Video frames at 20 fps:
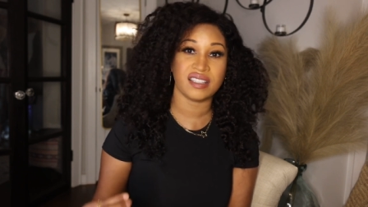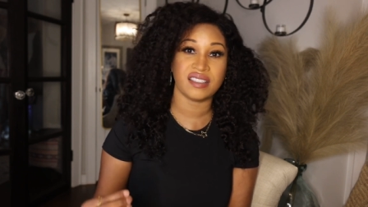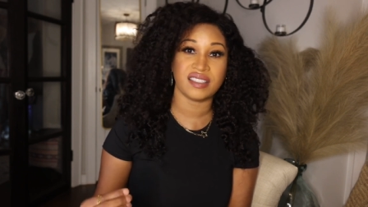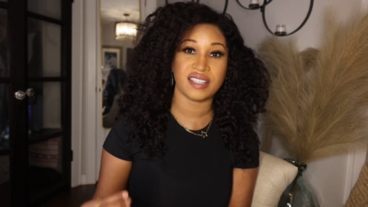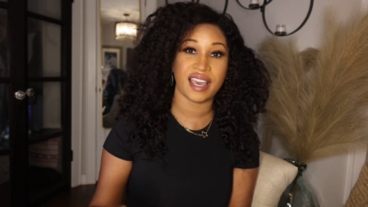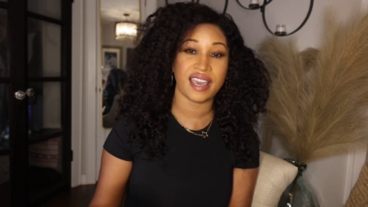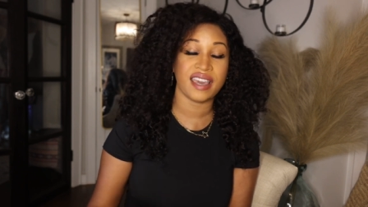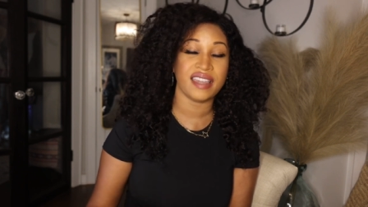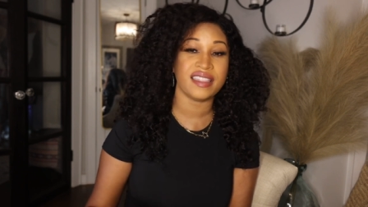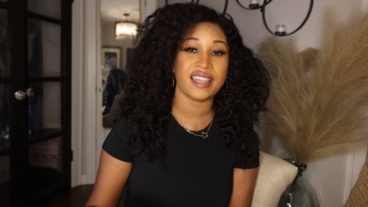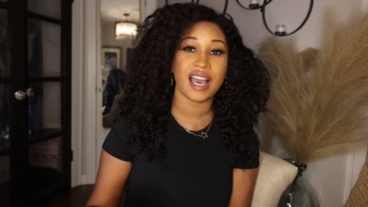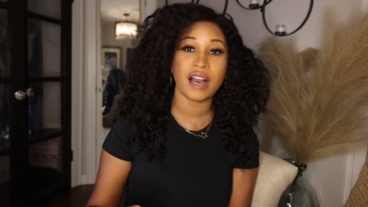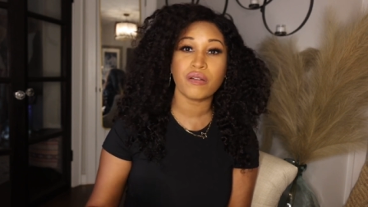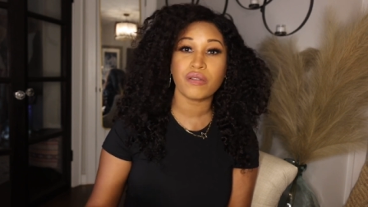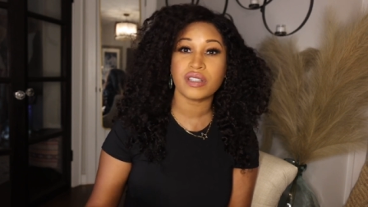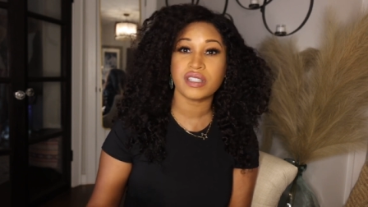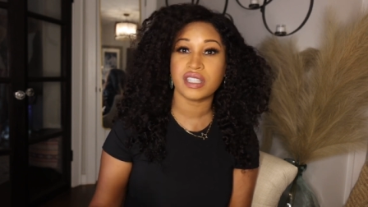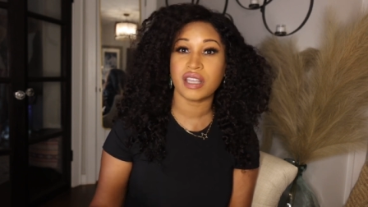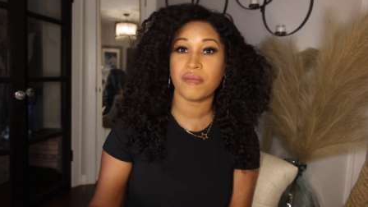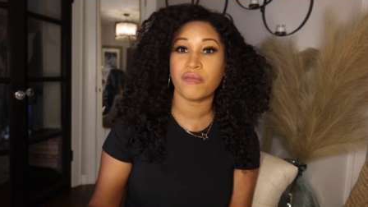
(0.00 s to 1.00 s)
and say
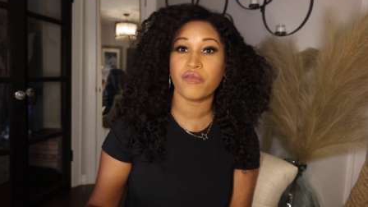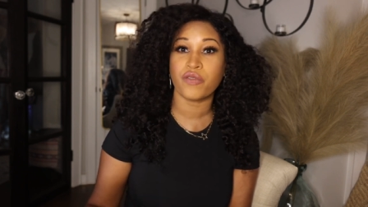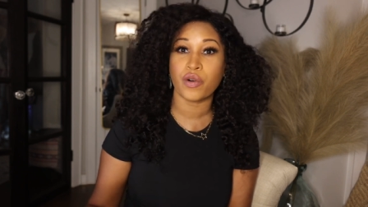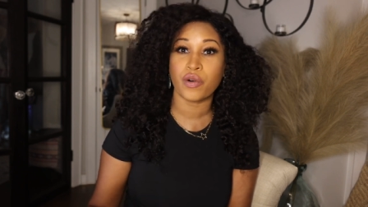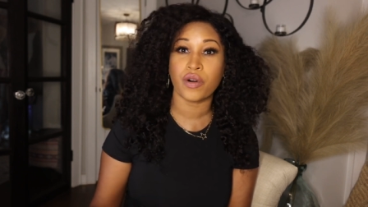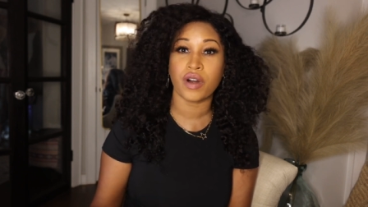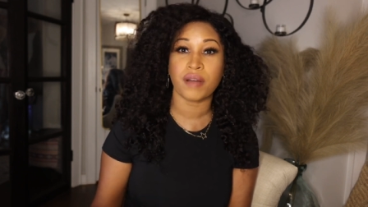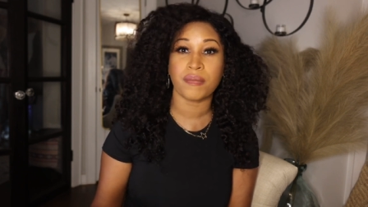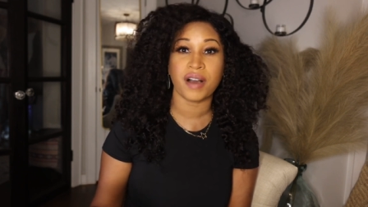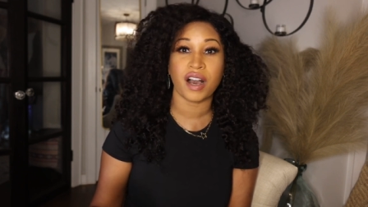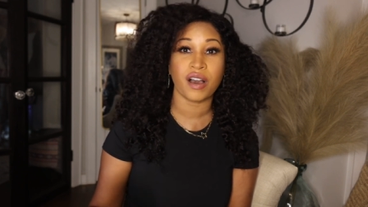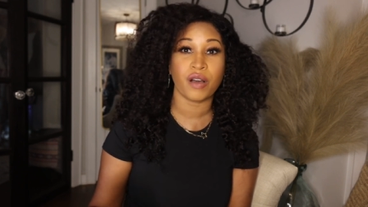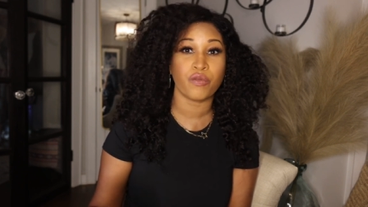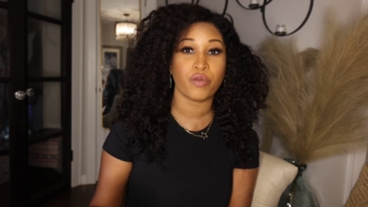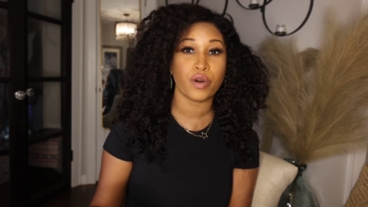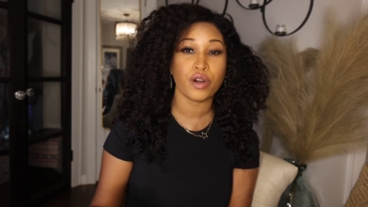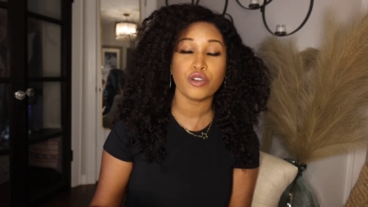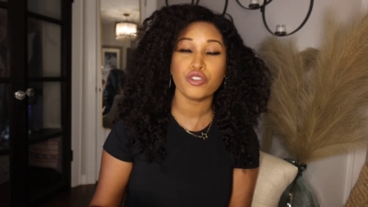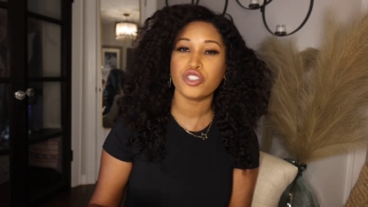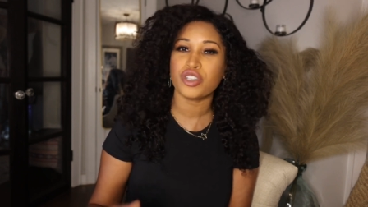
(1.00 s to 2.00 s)
that was some form
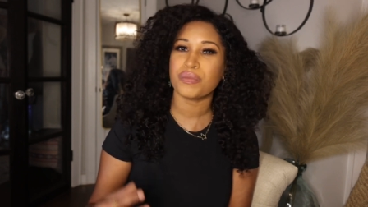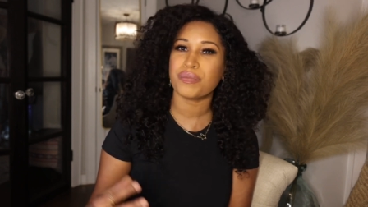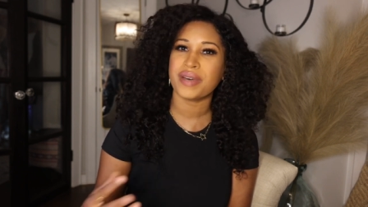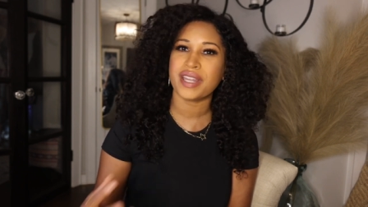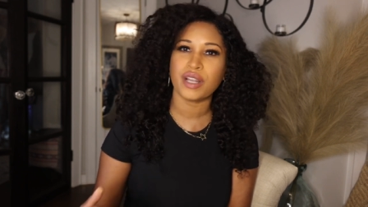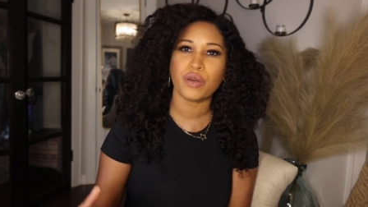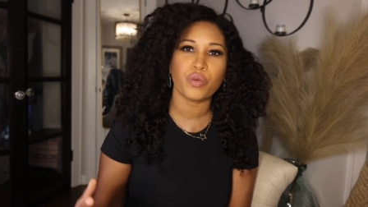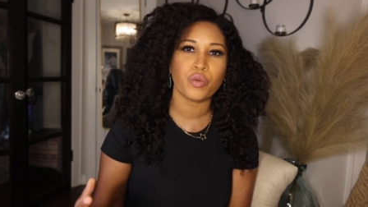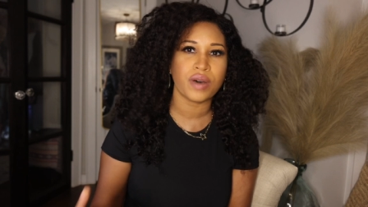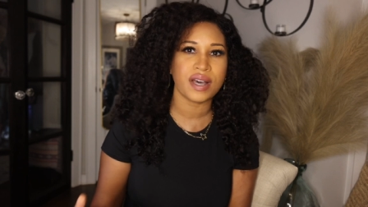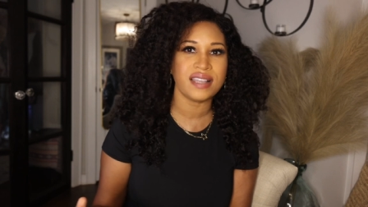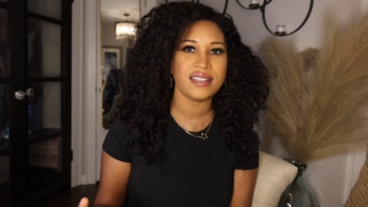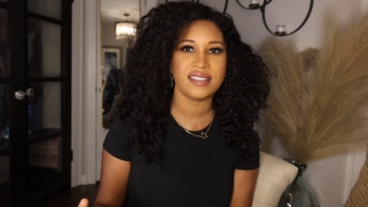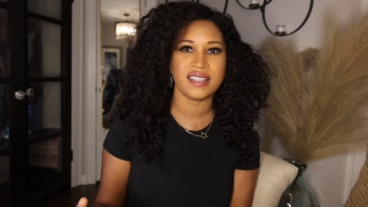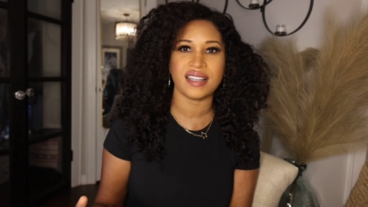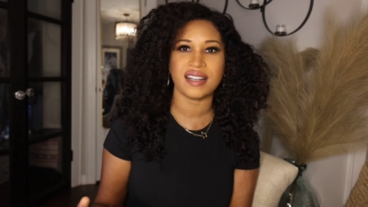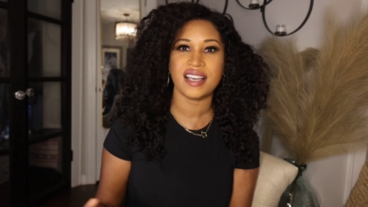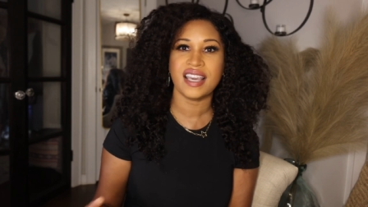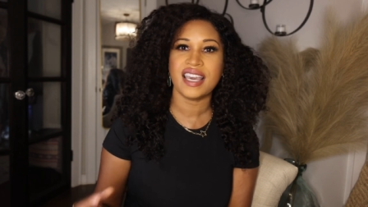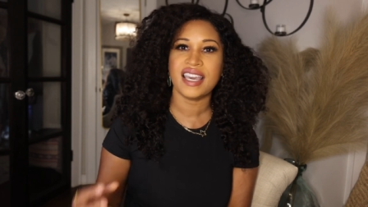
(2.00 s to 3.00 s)
of worship, but it
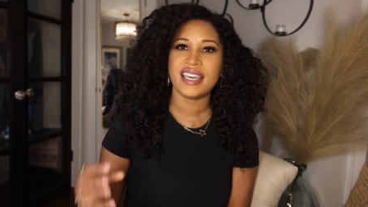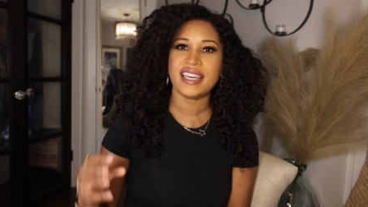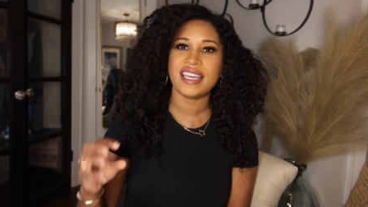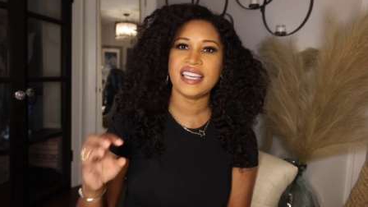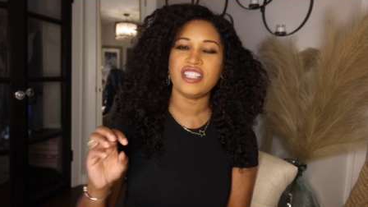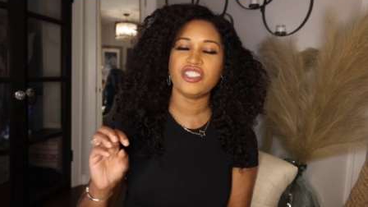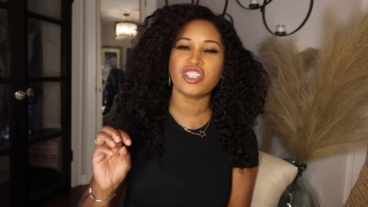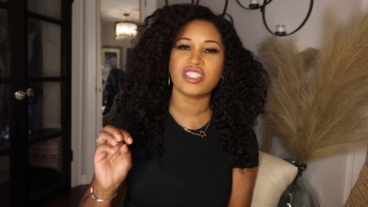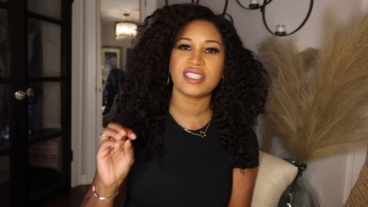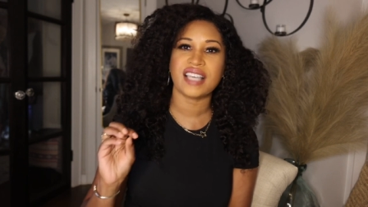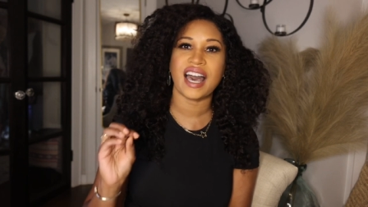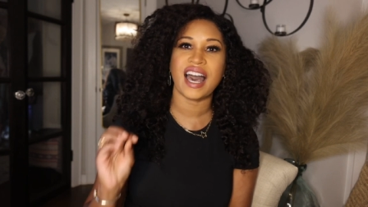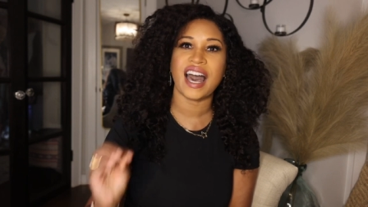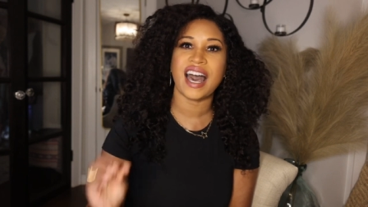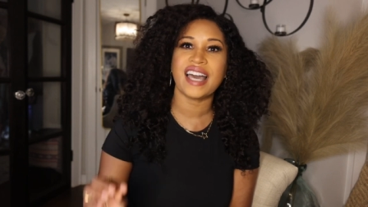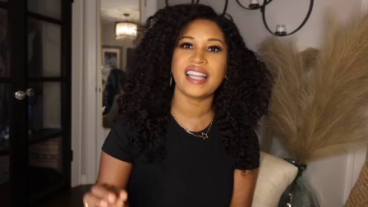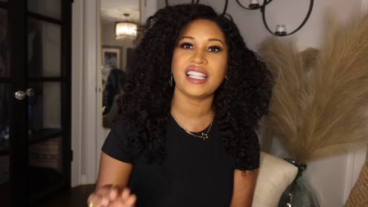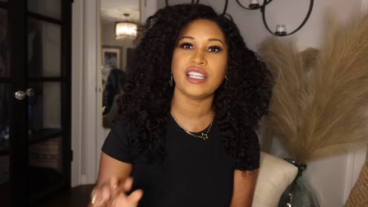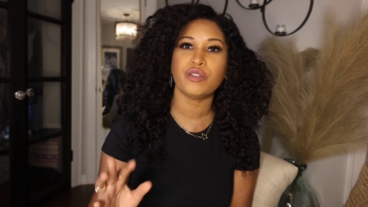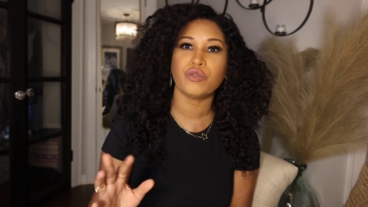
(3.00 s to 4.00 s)
wasn't. He just
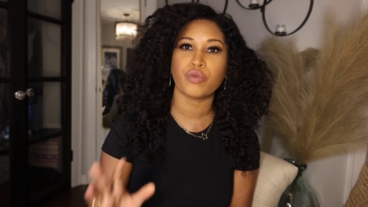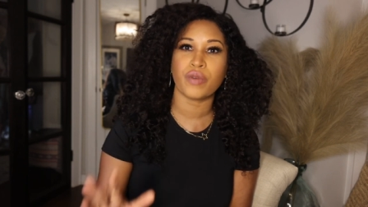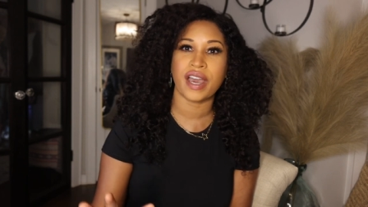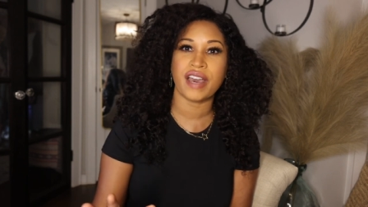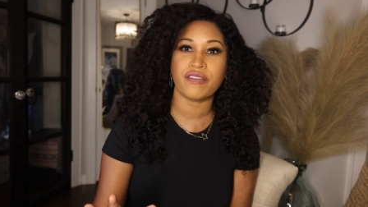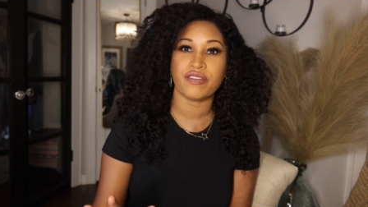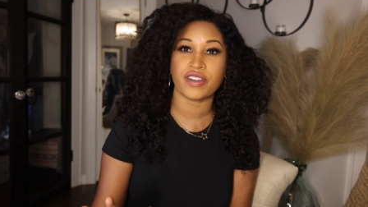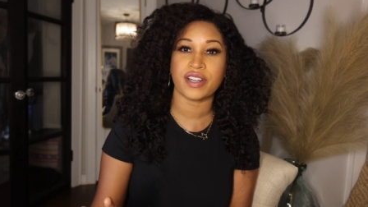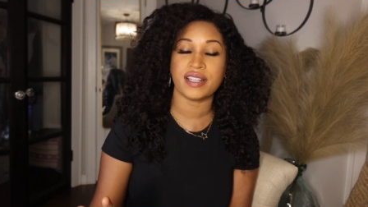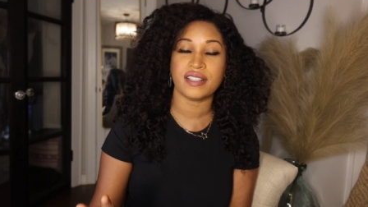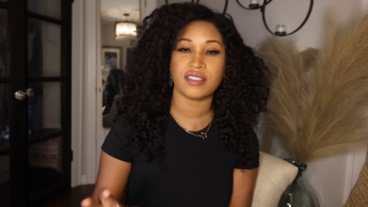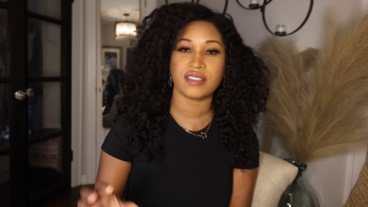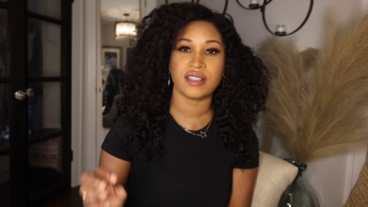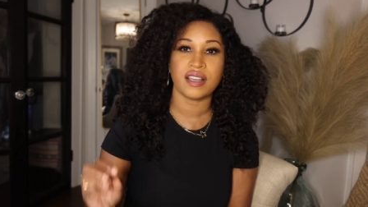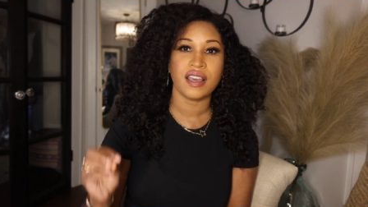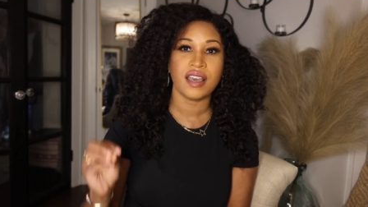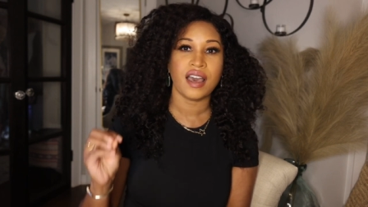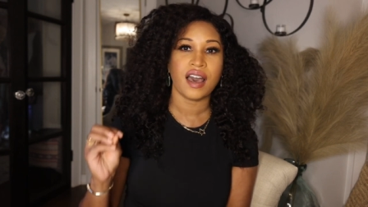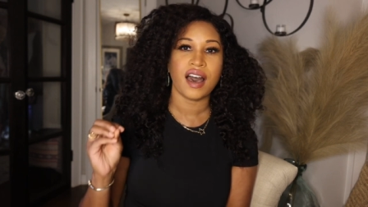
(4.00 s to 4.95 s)
highly reverenced.